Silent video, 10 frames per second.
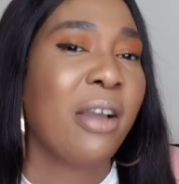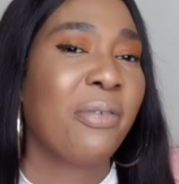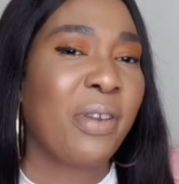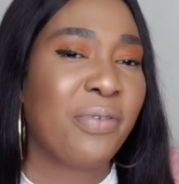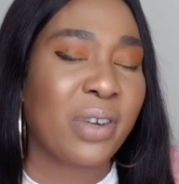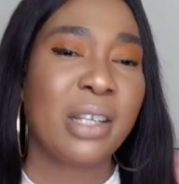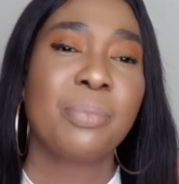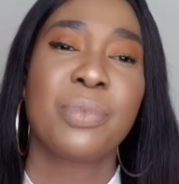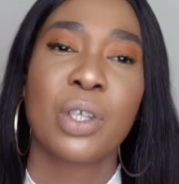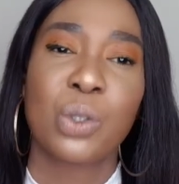feel
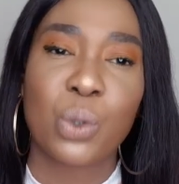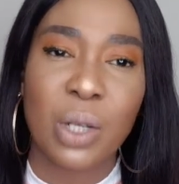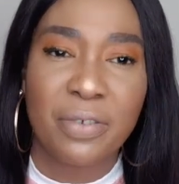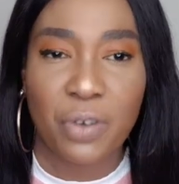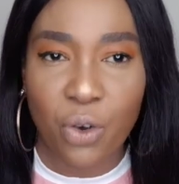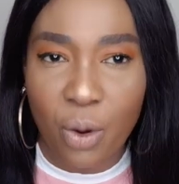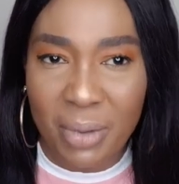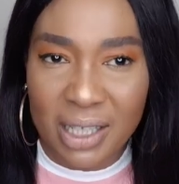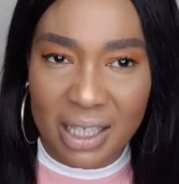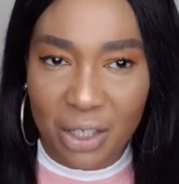free to leave your
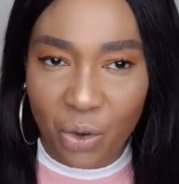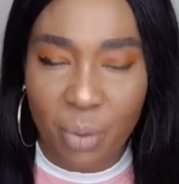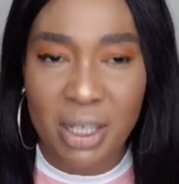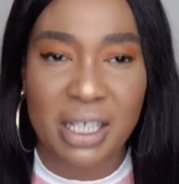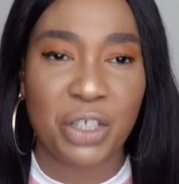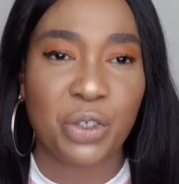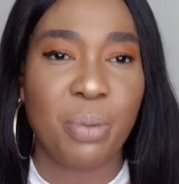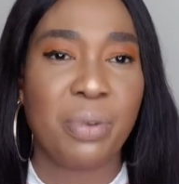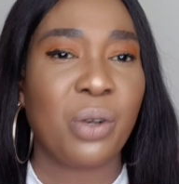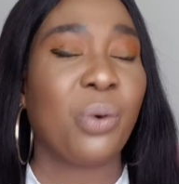comments in the comment
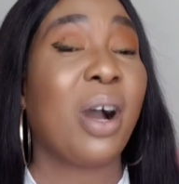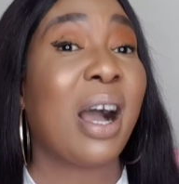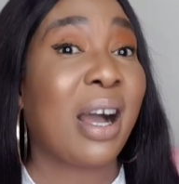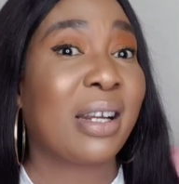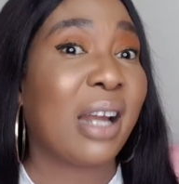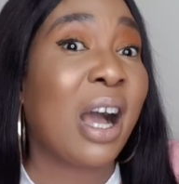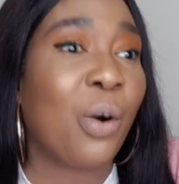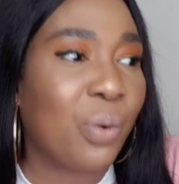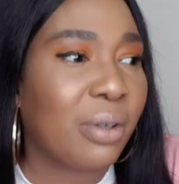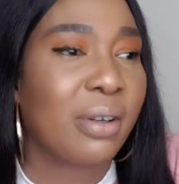section below and
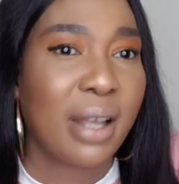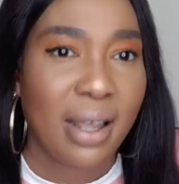I will